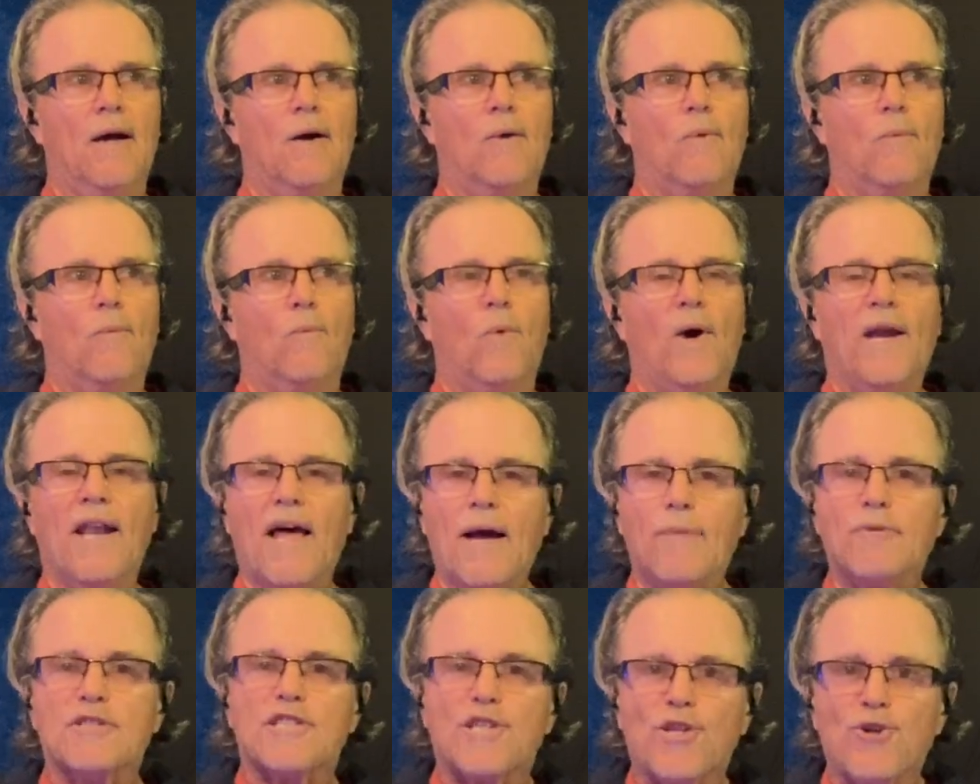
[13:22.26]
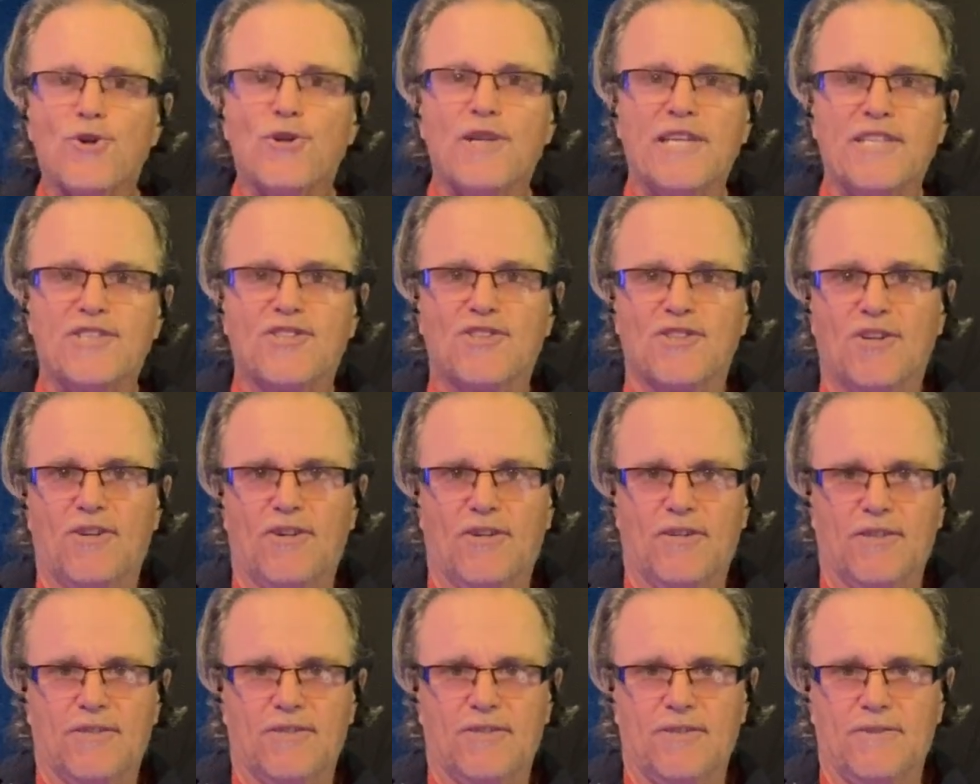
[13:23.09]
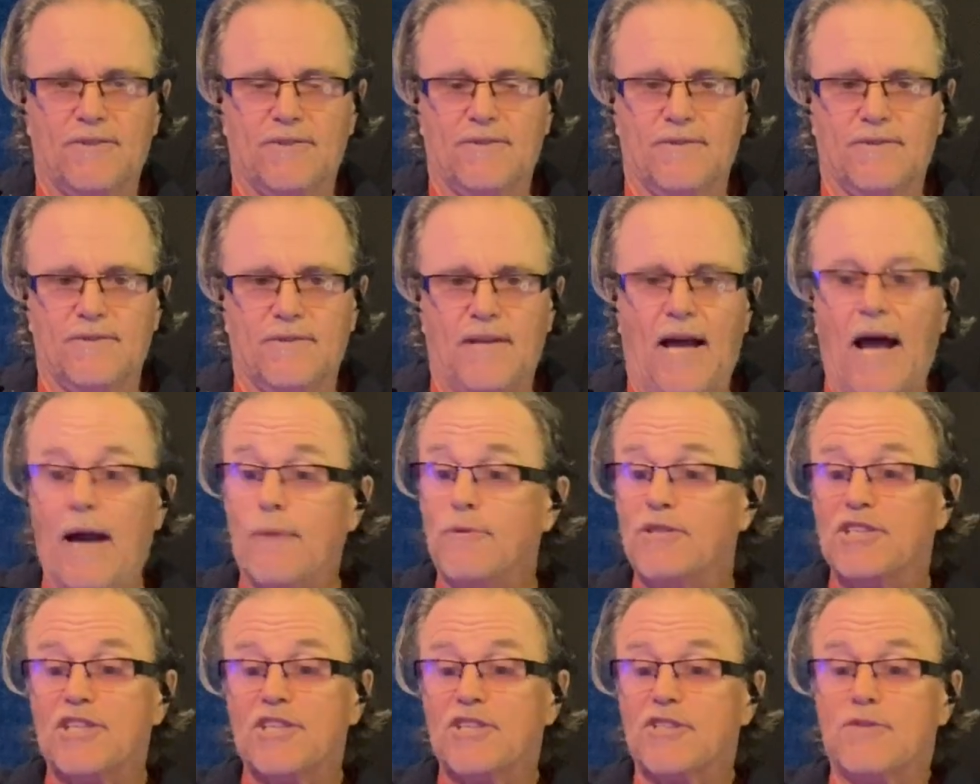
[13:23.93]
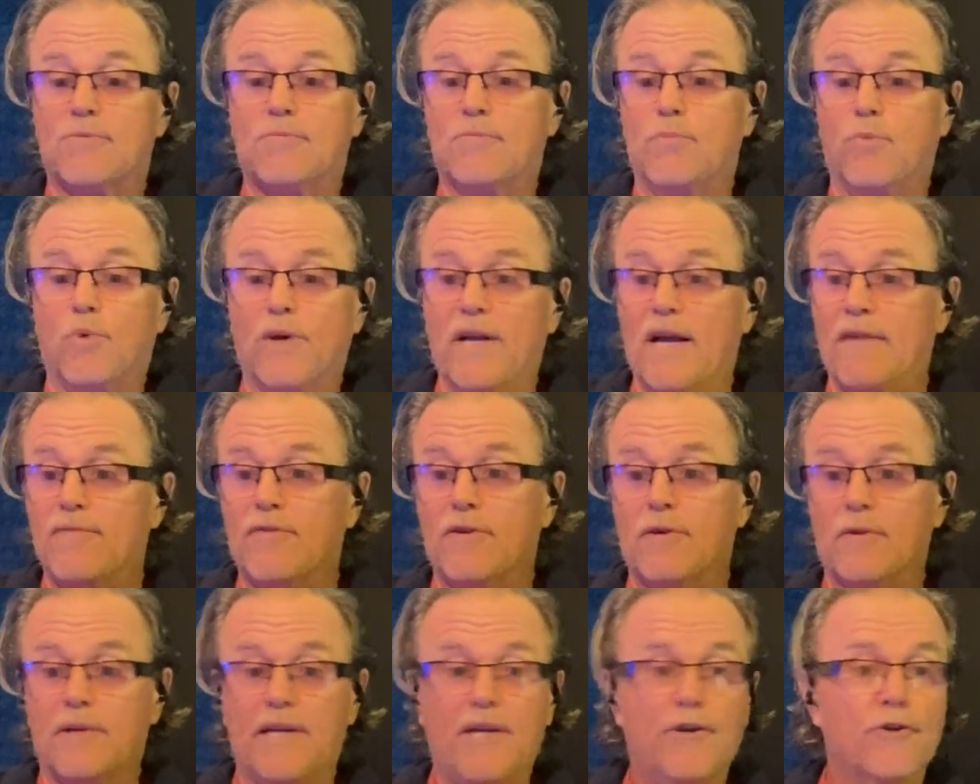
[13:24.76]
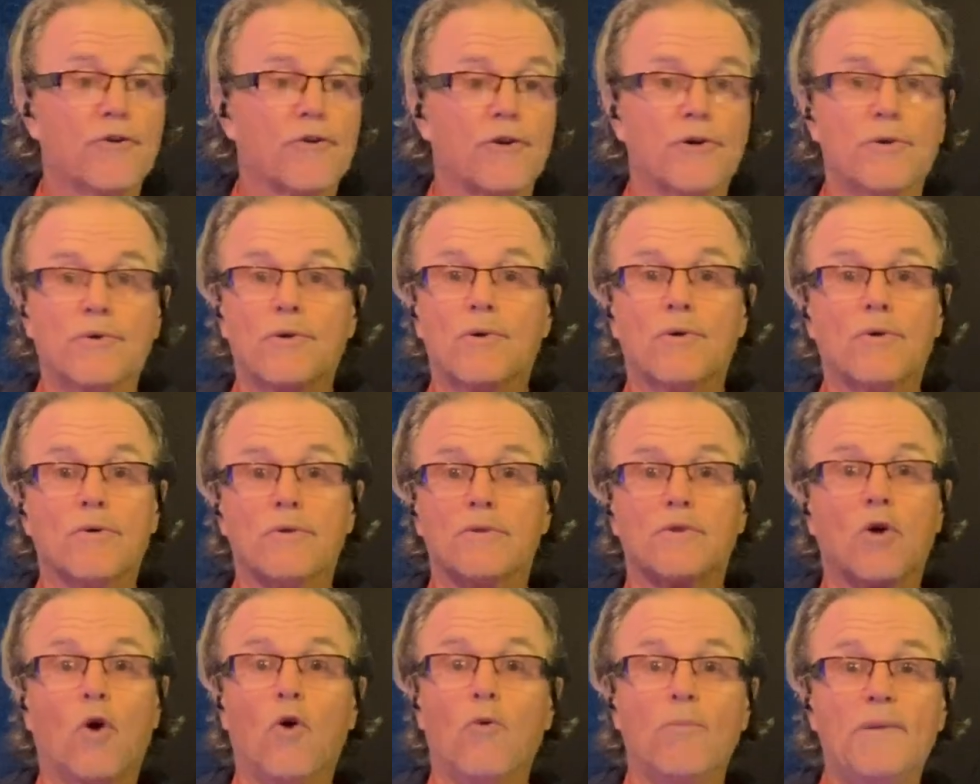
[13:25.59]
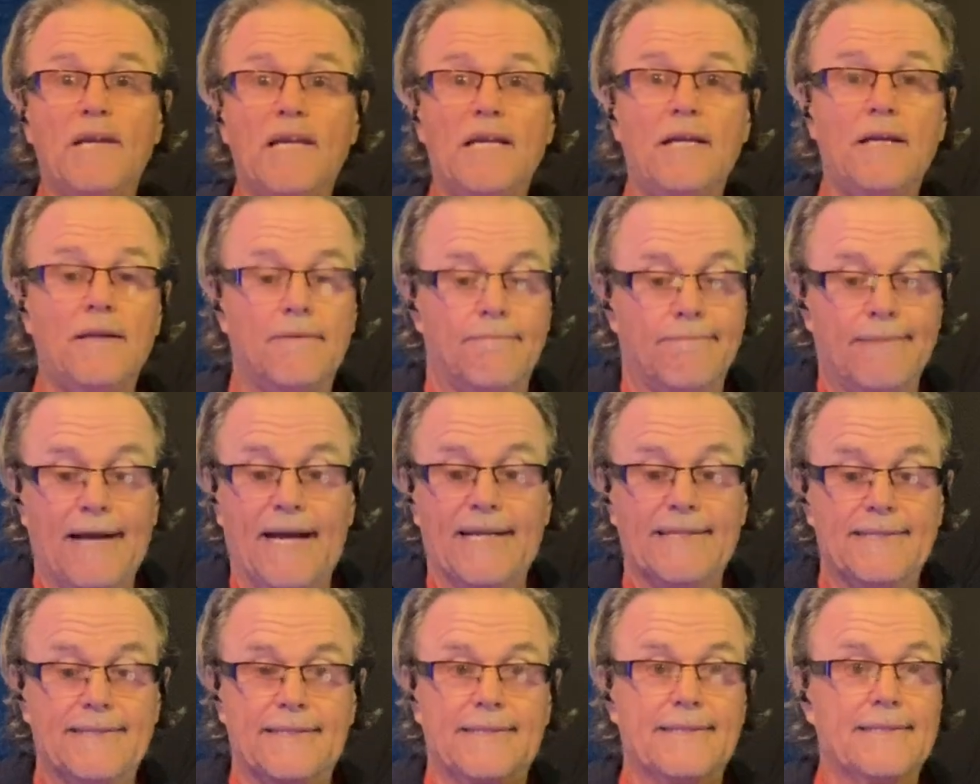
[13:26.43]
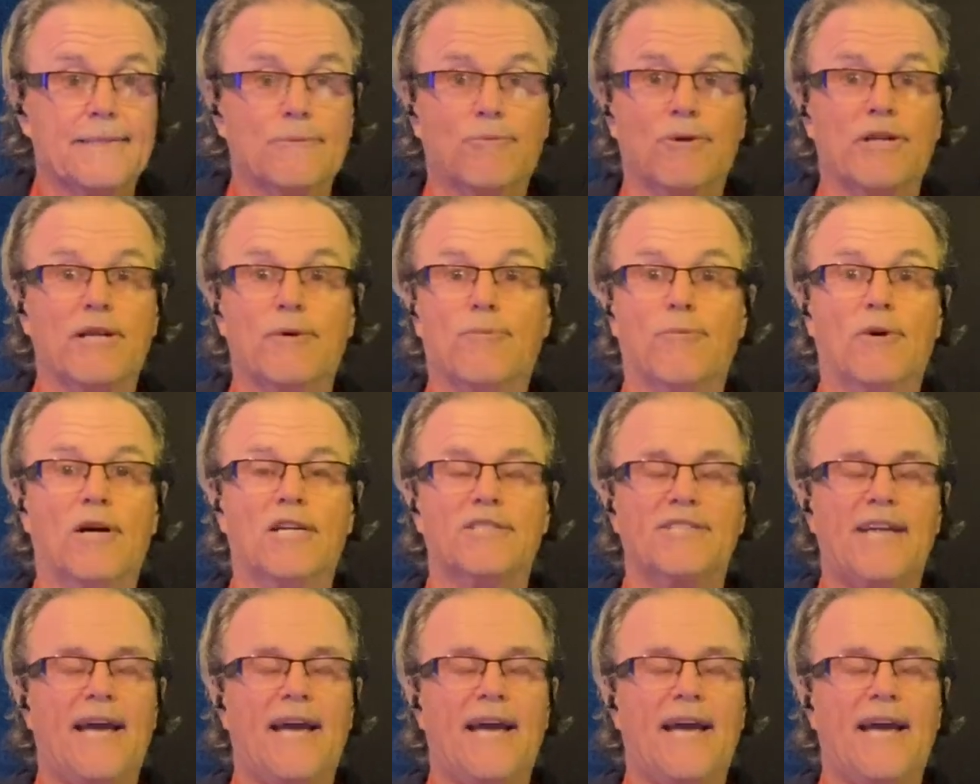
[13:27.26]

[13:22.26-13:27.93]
When I was learning songs, I would just, whatever Inner Google told me, that's what it was.